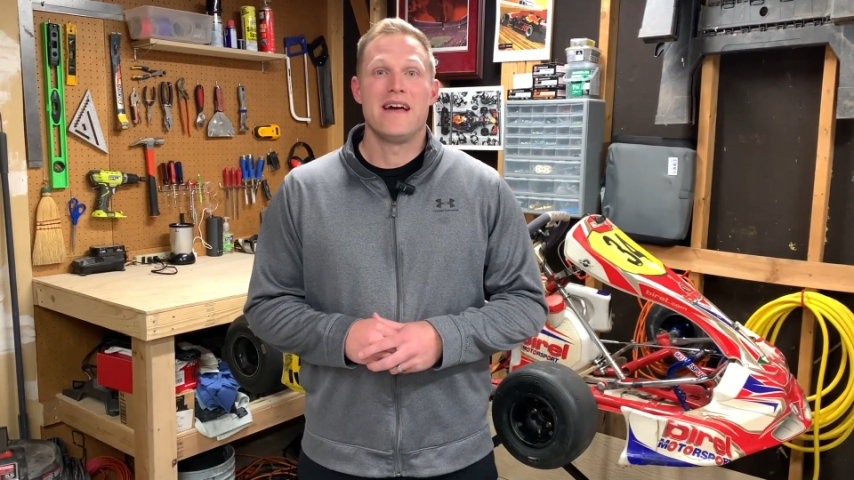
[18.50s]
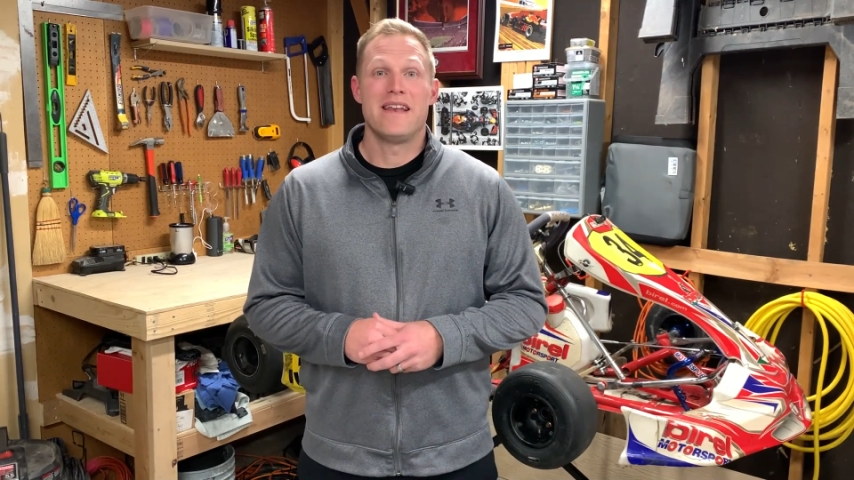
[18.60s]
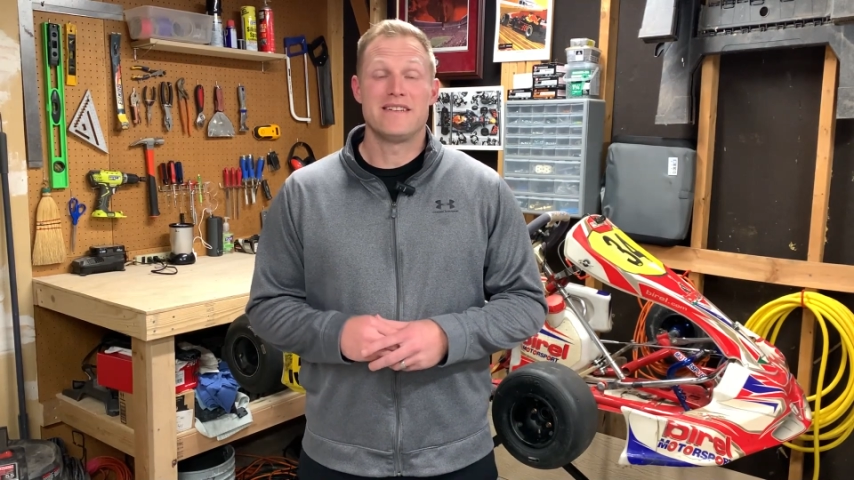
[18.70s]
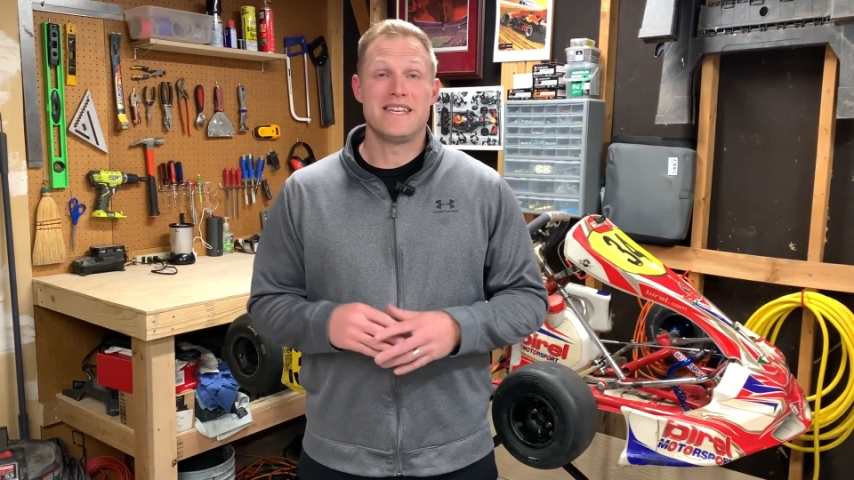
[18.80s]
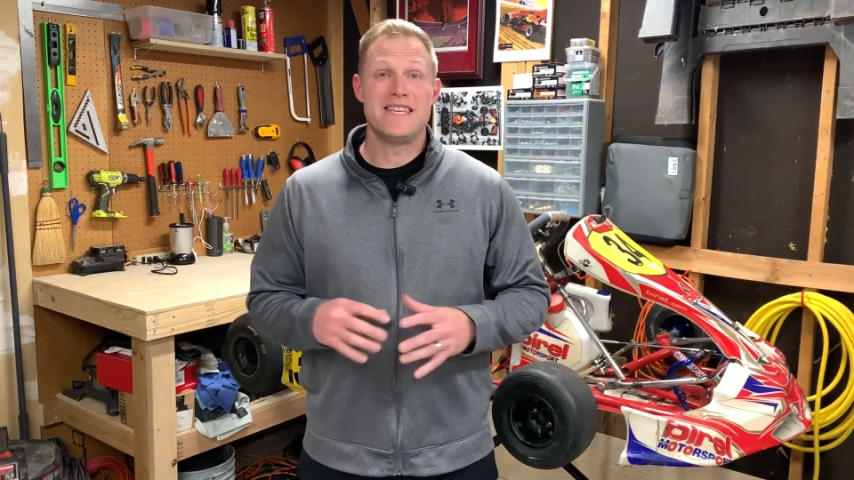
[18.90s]

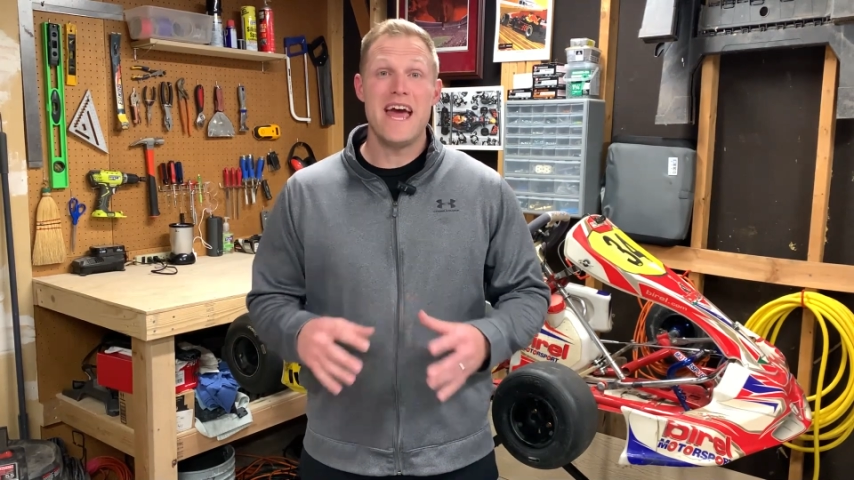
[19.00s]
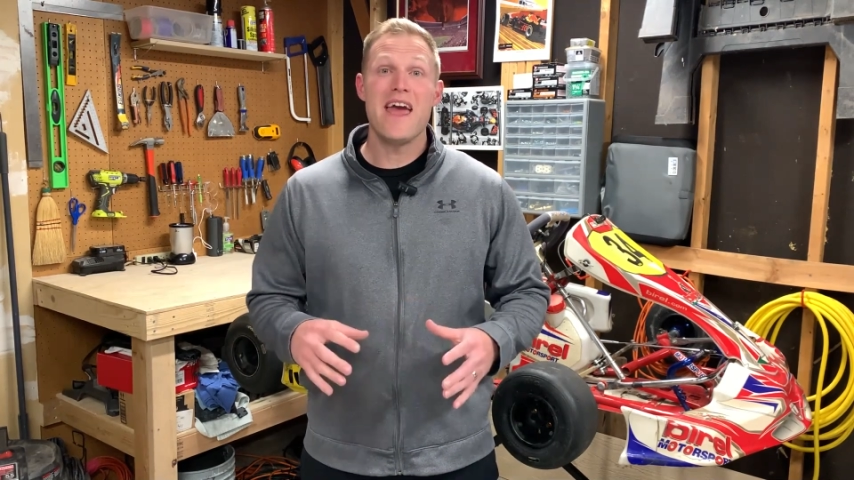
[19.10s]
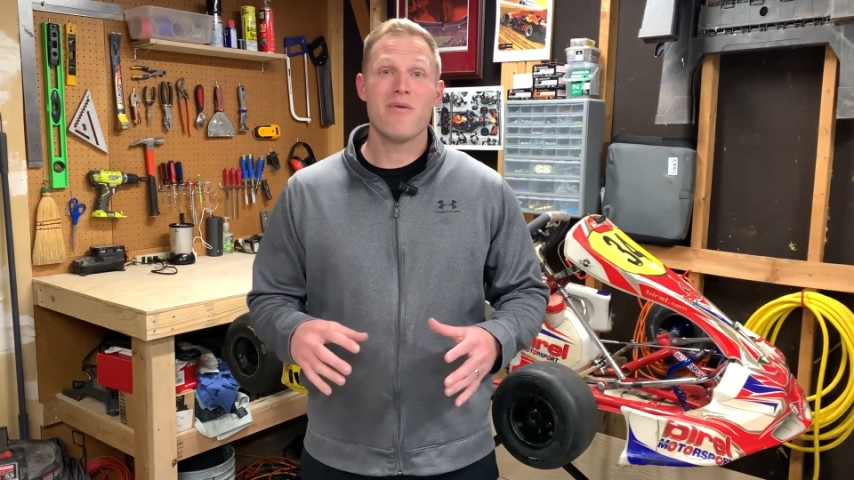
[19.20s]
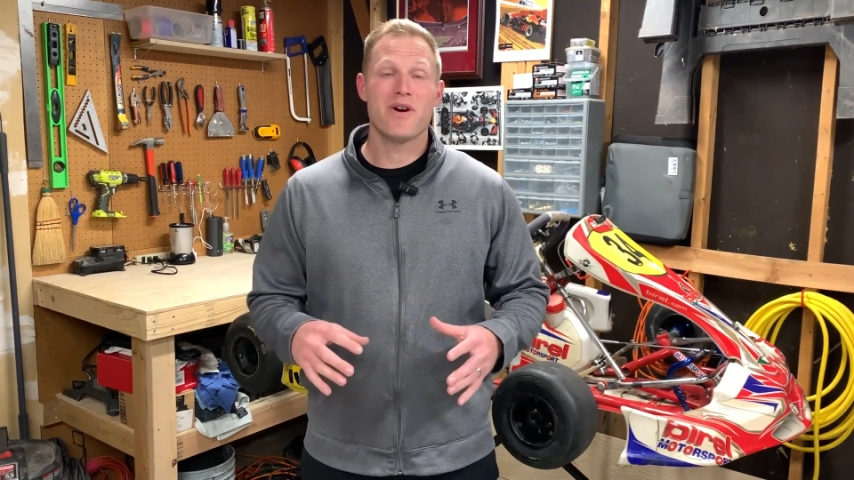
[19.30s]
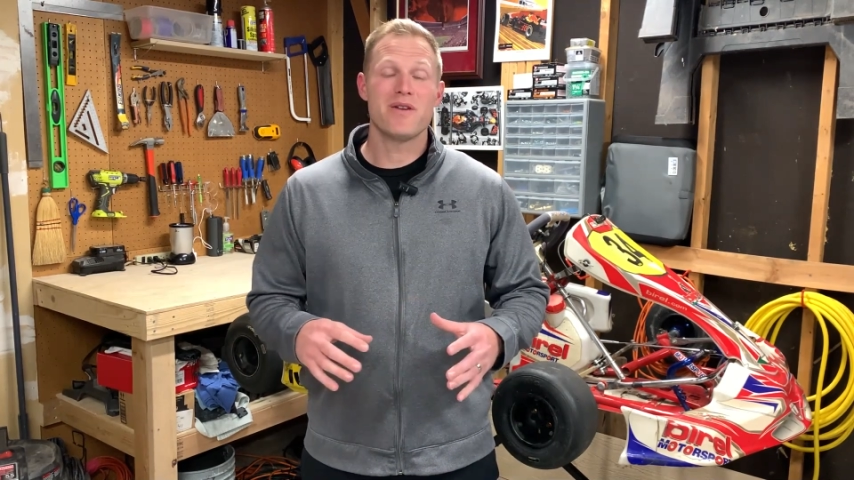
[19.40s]
Now,
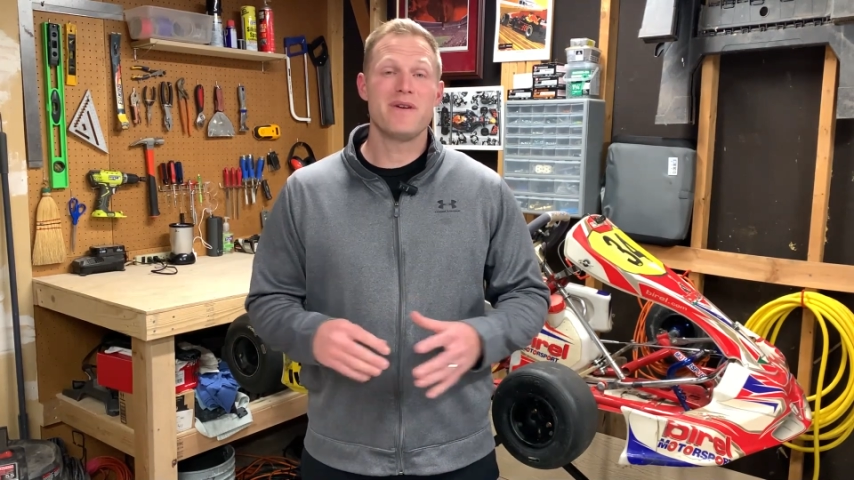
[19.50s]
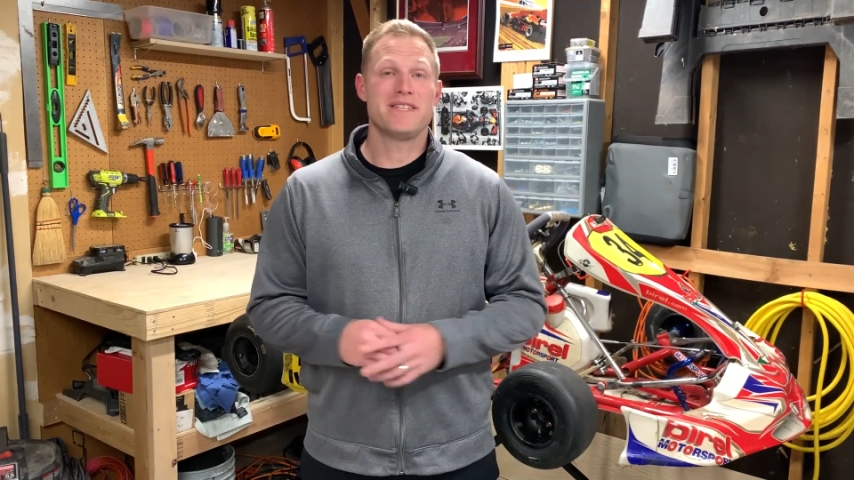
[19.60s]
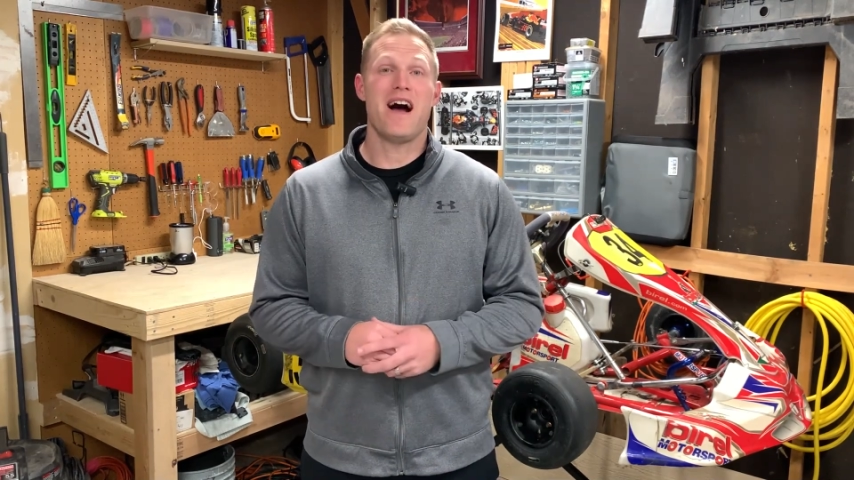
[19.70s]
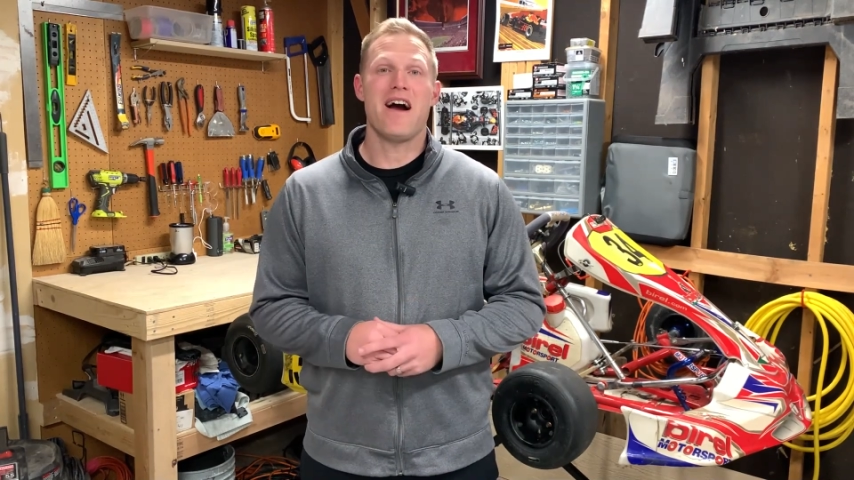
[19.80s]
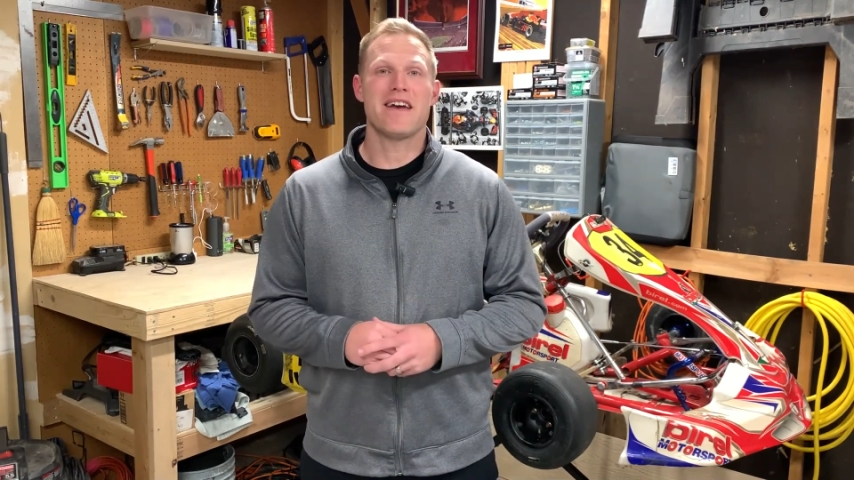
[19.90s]
today we're going to be
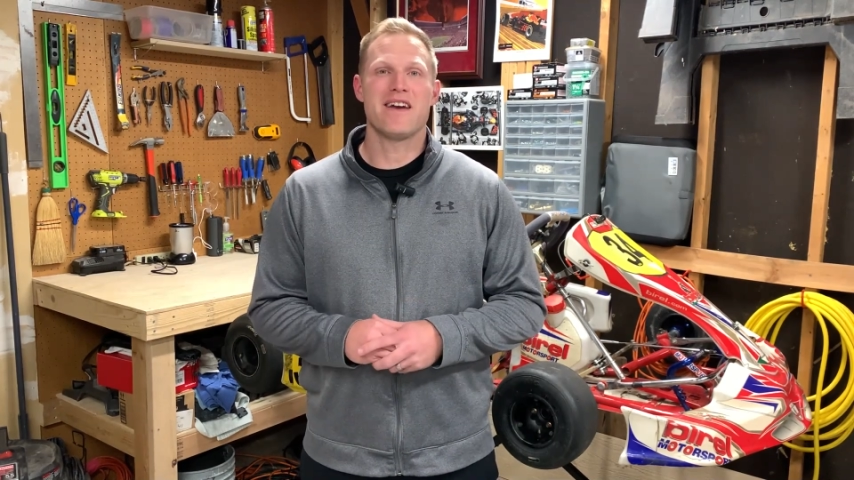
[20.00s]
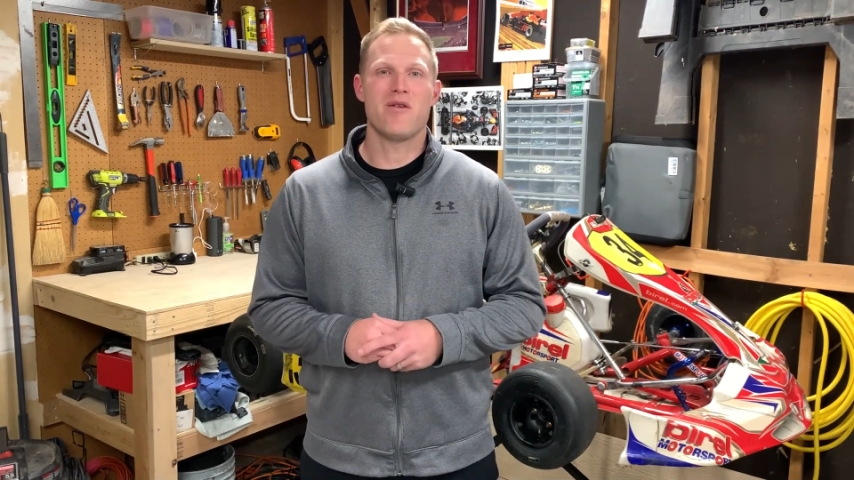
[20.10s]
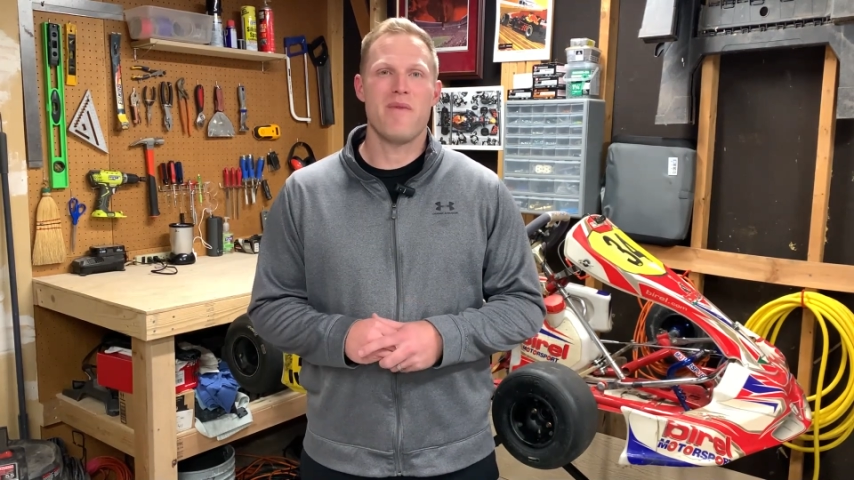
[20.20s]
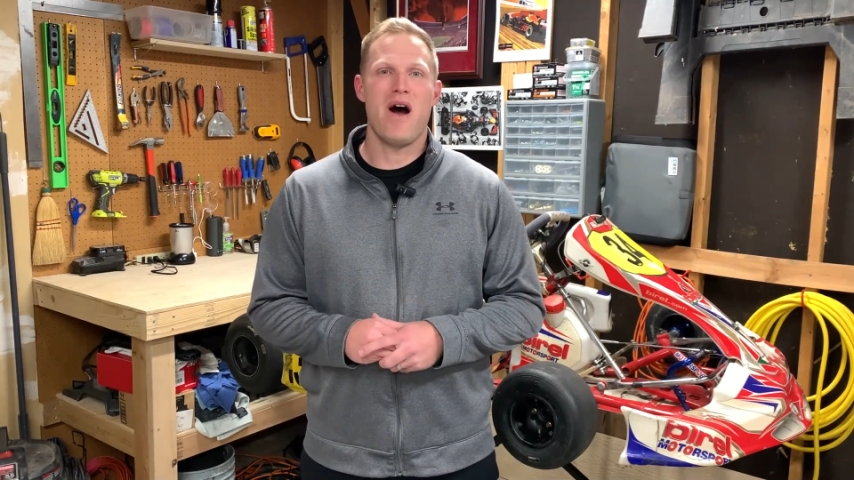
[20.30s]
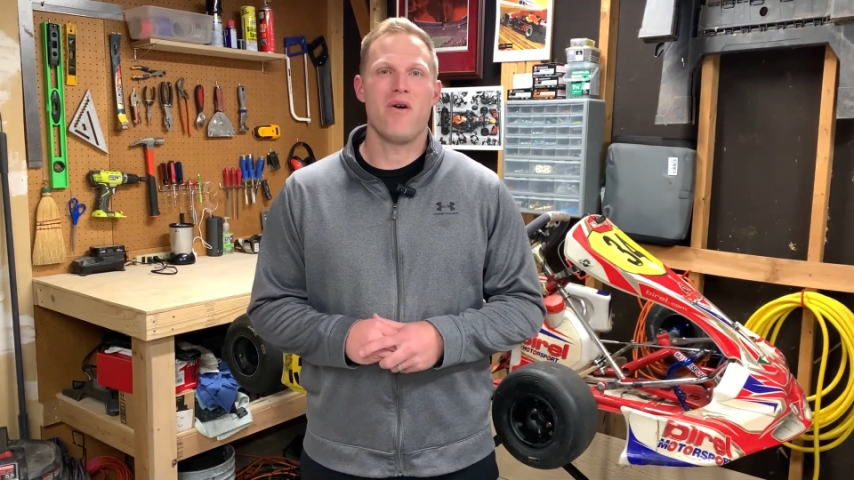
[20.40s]
talking
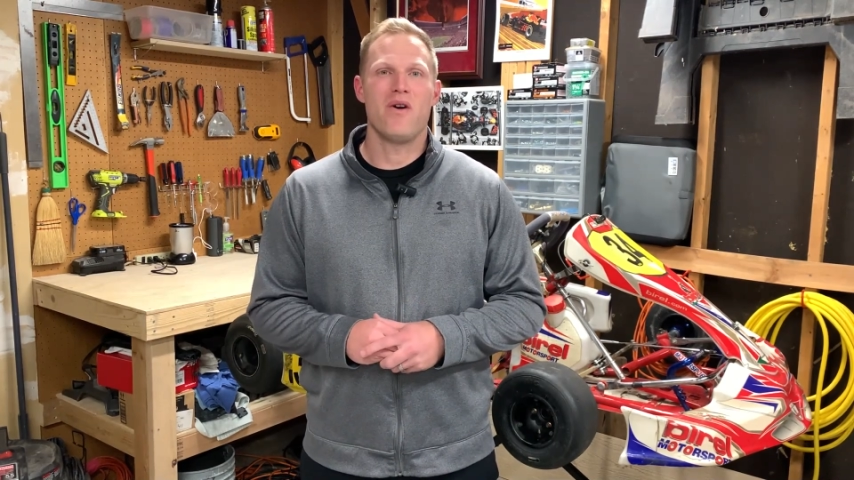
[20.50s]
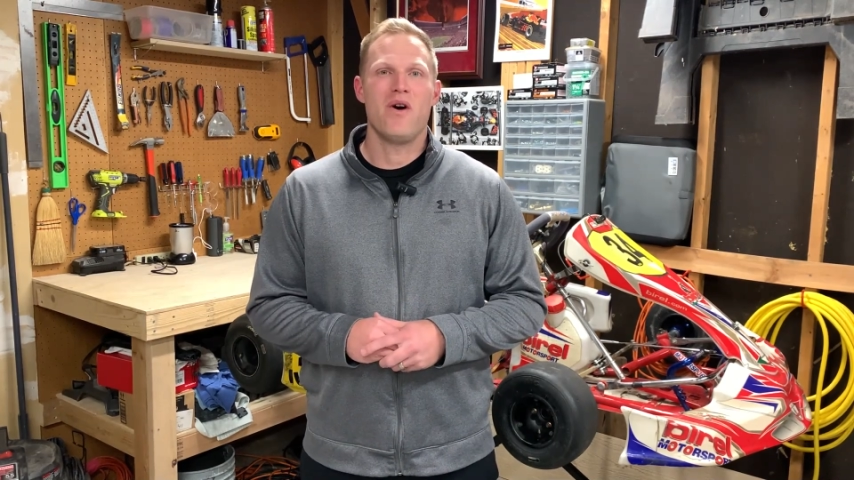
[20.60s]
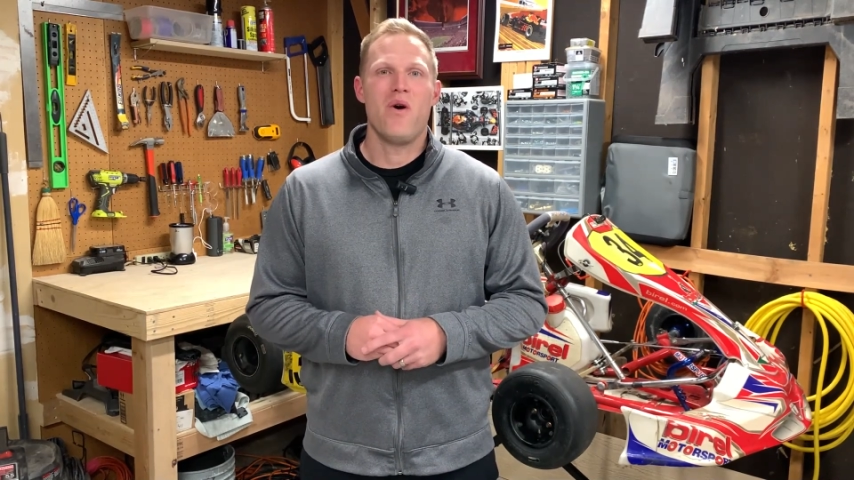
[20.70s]
about